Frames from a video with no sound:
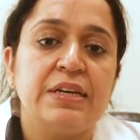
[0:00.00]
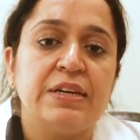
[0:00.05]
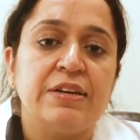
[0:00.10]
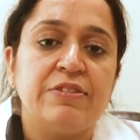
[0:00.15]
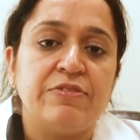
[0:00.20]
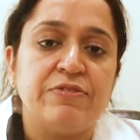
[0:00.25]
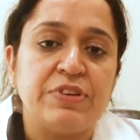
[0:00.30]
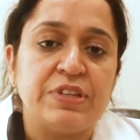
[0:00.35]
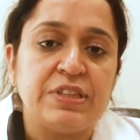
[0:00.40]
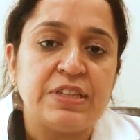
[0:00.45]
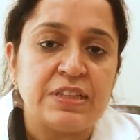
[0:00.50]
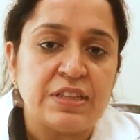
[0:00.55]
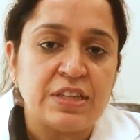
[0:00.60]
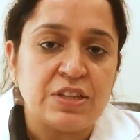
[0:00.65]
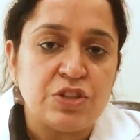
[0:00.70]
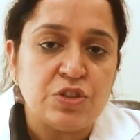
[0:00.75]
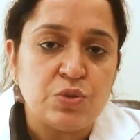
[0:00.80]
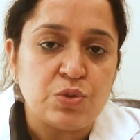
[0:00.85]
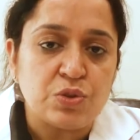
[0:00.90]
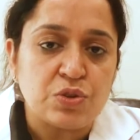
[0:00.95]
within the
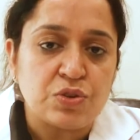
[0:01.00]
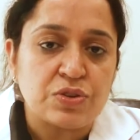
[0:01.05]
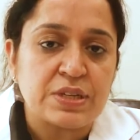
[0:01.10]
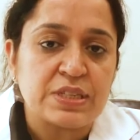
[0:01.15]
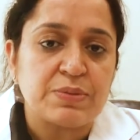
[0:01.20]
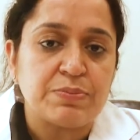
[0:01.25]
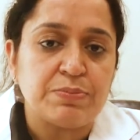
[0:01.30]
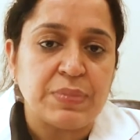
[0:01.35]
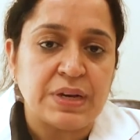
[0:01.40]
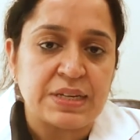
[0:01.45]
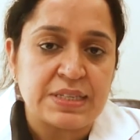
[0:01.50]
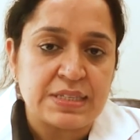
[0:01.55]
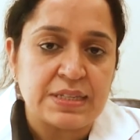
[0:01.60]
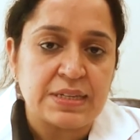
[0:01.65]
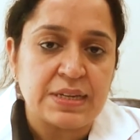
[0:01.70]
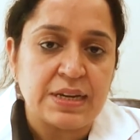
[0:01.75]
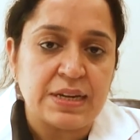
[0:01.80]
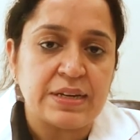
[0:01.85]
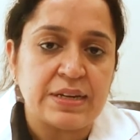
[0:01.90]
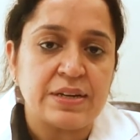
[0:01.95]
uterus muscle
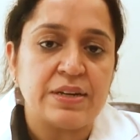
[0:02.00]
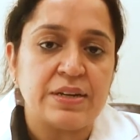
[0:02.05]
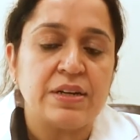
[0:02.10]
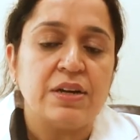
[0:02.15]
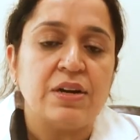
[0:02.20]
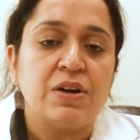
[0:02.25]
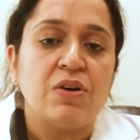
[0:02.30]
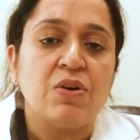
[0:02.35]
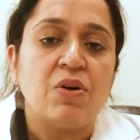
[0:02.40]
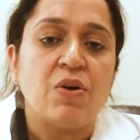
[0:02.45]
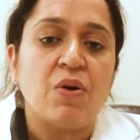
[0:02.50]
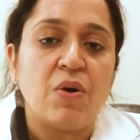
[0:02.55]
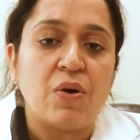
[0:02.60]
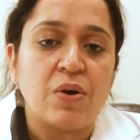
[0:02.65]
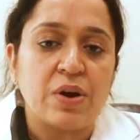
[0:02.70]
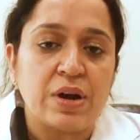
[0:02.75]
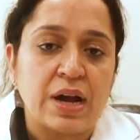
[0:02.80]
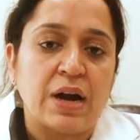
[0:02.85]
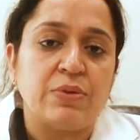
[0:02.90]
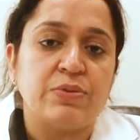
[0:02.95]
layer or
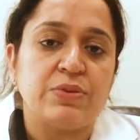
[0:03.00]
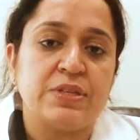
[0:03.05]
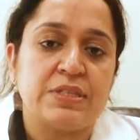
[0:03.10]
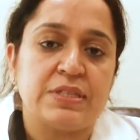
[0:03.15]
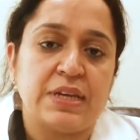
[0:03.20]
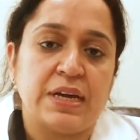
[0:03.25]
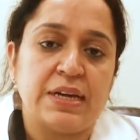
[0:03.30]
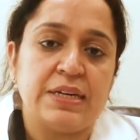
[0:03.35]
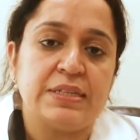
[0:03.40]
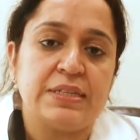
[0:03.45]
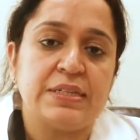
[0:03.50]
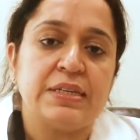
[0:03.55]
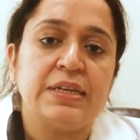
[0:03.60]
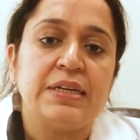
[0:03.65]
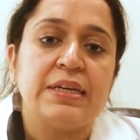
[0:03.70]
outside,